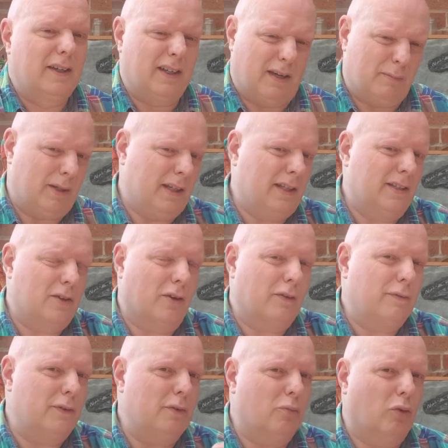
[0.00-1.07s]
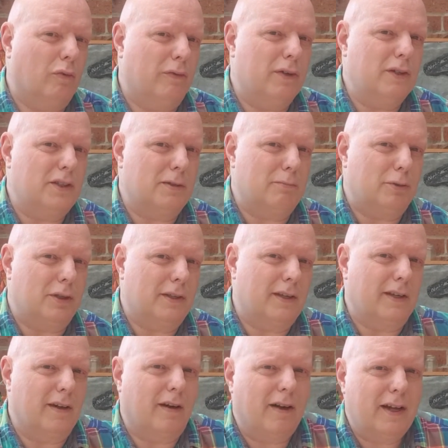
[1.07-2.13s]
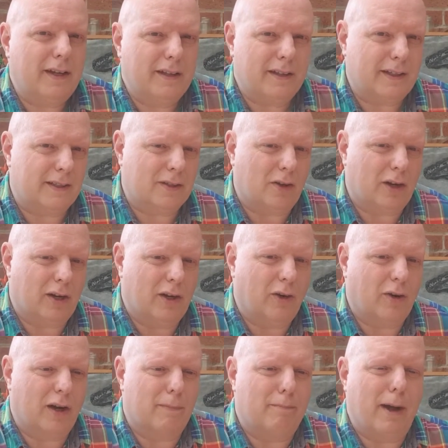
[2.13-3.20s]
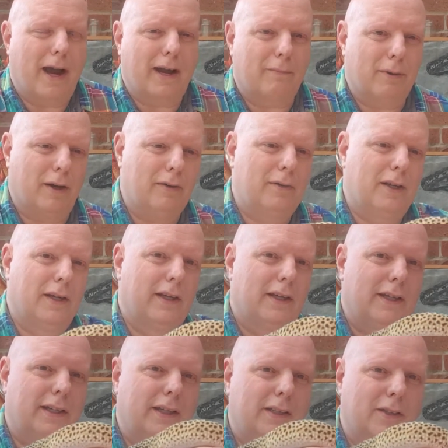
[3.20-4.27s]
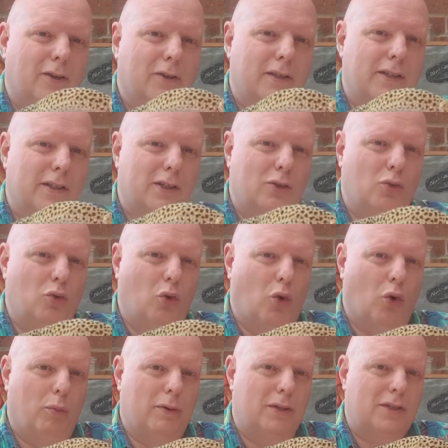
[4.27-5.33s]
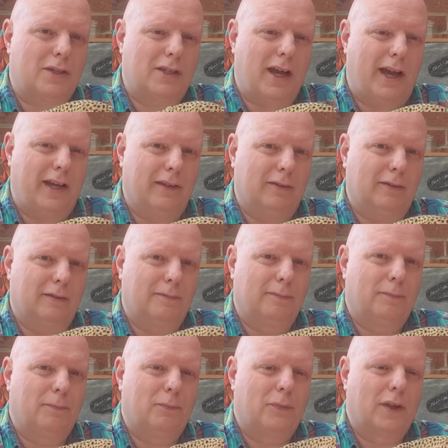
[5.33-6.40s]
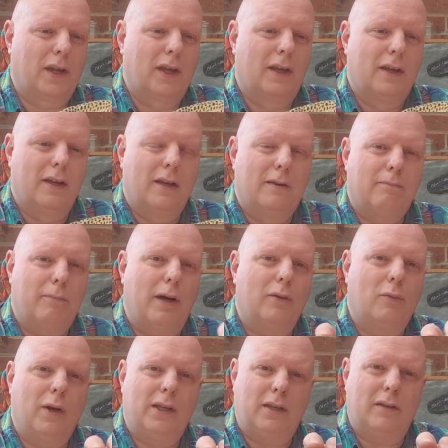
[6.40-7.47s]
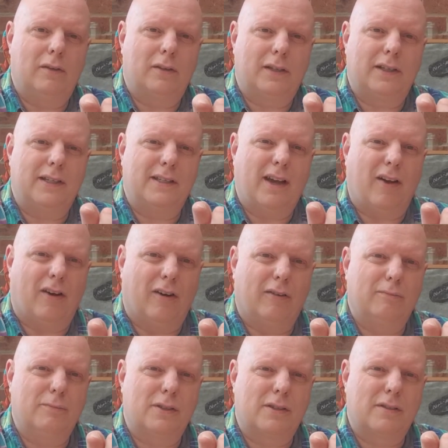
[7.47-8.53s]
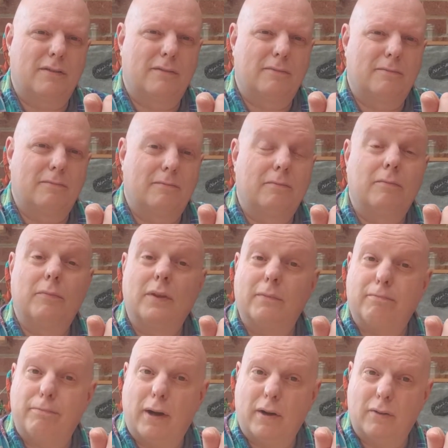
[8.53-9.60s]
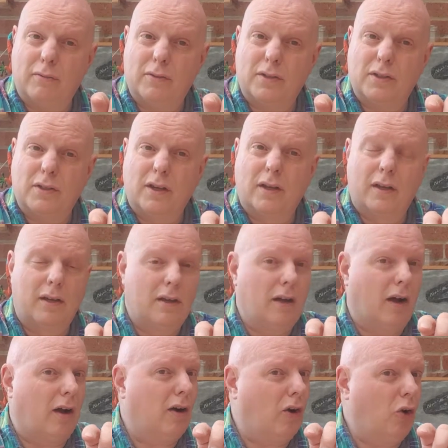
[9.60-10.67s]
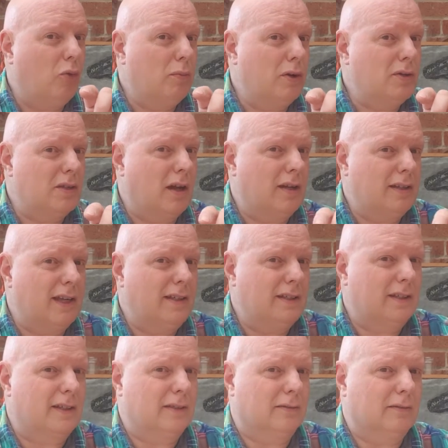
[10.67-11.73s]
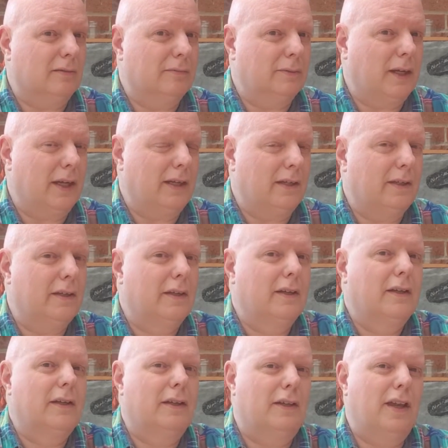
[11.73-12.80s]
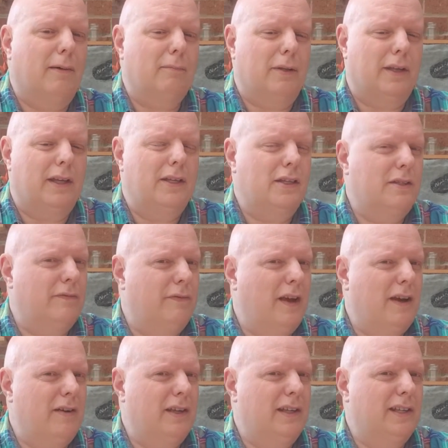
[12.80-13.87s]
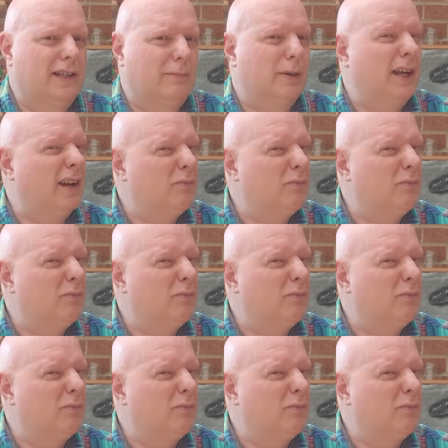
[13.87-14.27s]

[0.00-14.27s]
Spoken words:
I mean, he's got a few more vertebrae than I. He's got a longer backbone. He's got this enormous tail. But when you look at his arms, the bones are almost identical in number. They just vary a little bit.